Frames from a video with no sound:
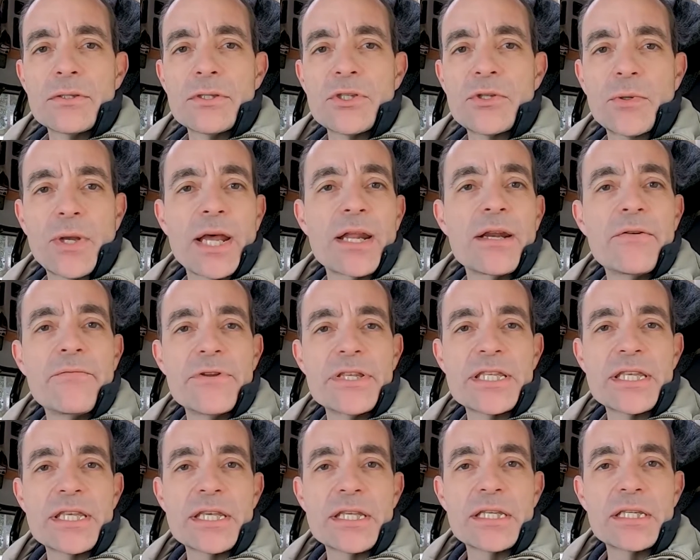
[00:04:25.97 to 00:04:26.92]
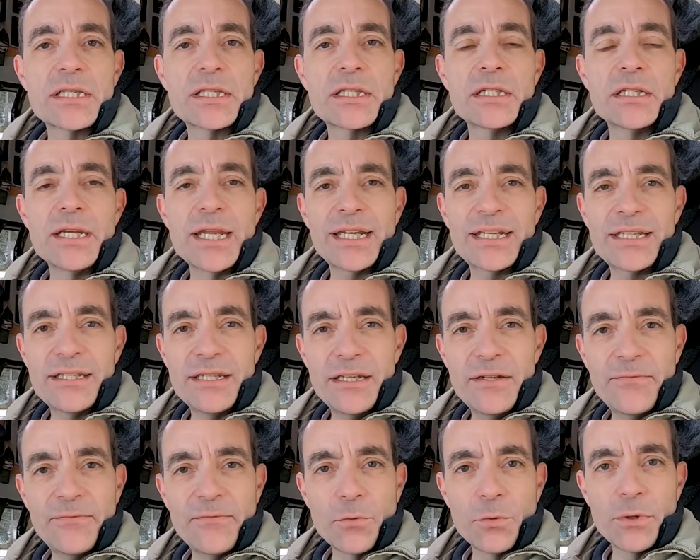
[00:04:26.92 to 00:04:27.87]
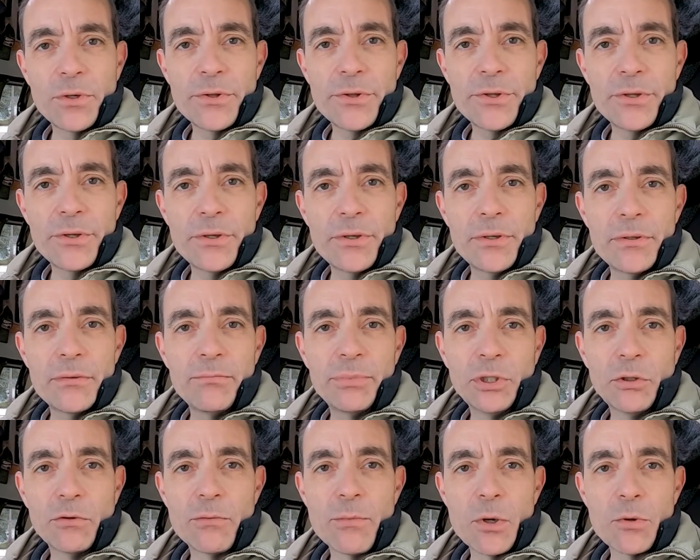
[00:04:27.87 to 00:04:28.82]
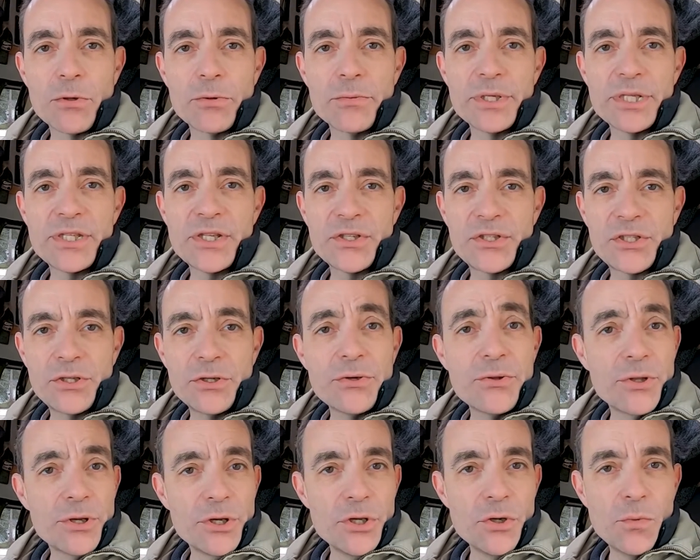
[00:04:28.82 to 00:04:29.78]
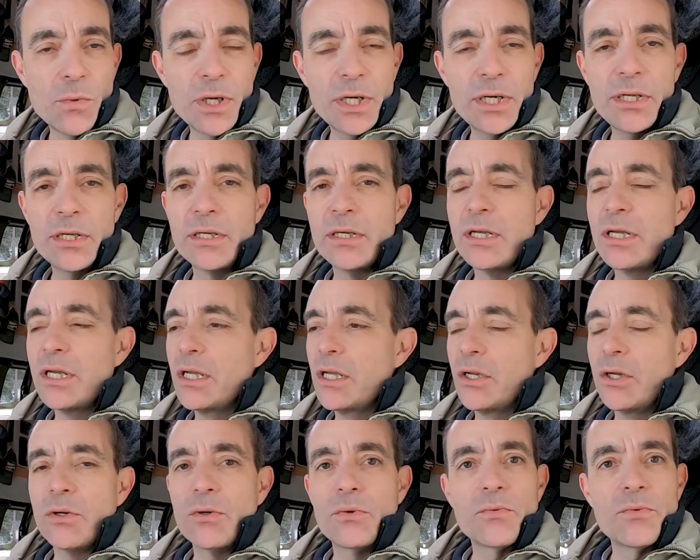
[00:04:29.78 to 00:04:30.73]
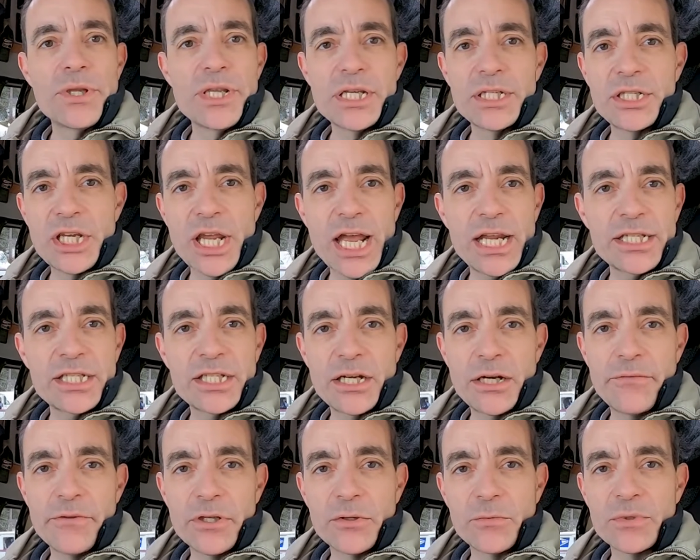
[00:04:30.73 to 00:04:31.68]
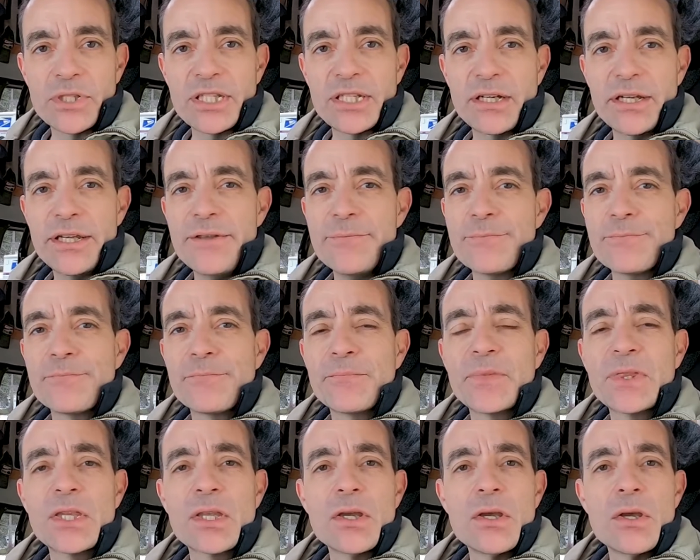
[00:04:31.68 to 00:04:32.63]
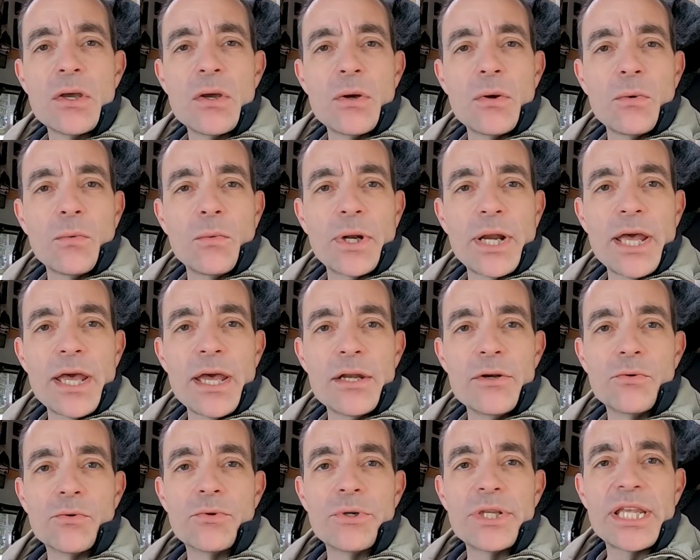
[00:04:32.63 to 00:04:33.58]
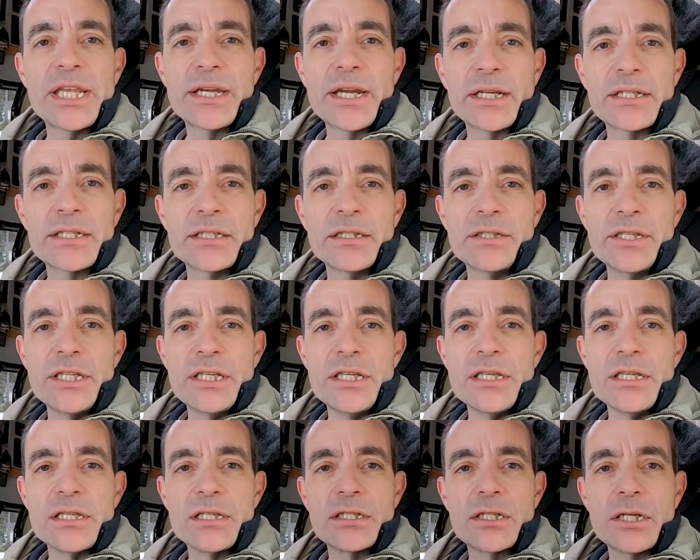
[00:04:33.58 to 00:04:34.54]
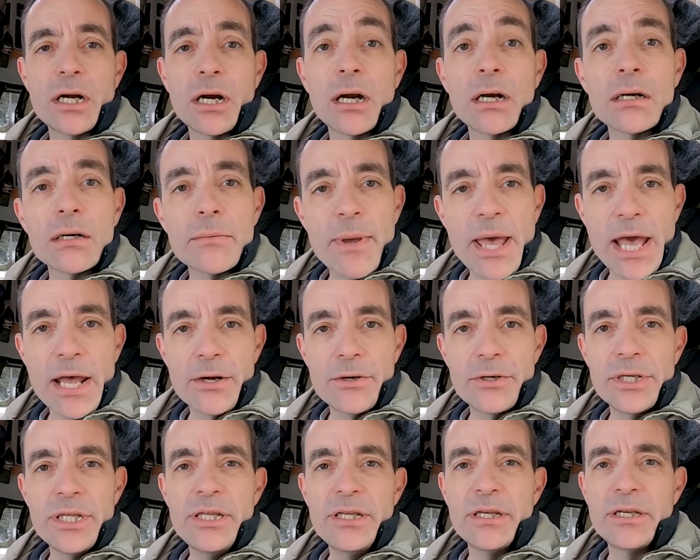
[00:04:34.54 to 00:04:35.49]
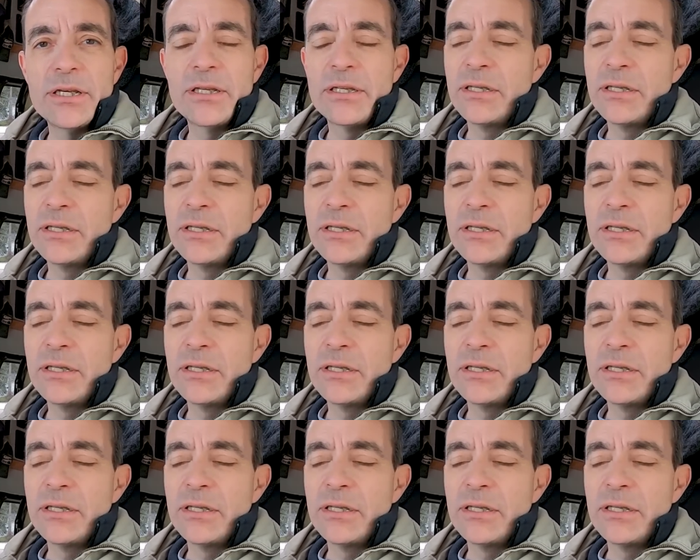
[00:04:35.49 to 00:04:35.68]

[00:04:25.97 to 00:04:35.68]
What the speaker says: So got everything connected for the blower motor resistor, the new one. Reattached it, everything was tight. Went ahead and reconnected the car battery.